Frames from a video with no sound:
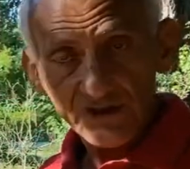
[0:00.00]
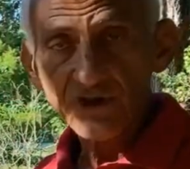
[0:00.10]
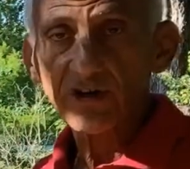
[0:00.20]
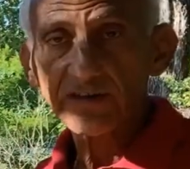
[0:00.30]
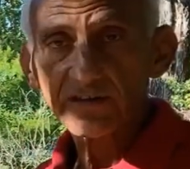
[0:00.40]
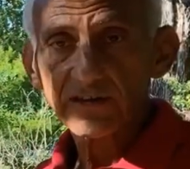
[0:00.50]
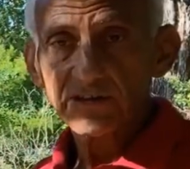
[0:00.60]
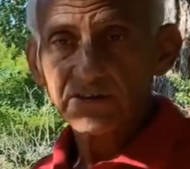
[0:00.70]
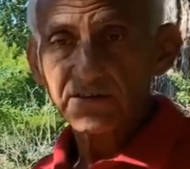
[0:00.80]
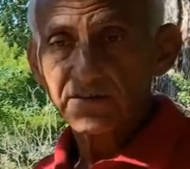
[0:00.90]
should
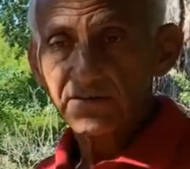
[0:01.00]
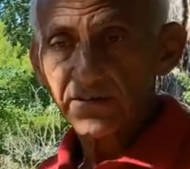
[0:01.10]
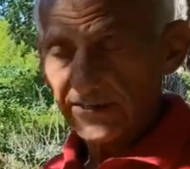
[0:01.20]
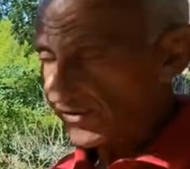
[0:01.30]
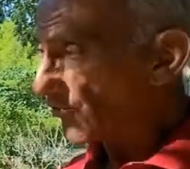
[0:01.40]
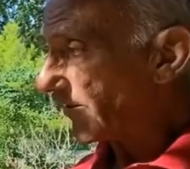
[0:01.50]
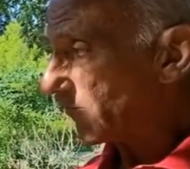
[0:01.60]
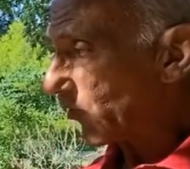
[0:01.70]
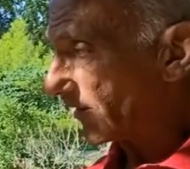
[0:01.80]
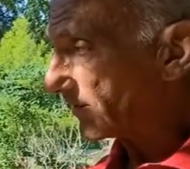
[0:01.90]
into the
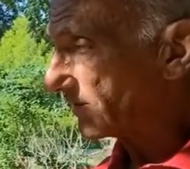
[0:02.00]
reboiler,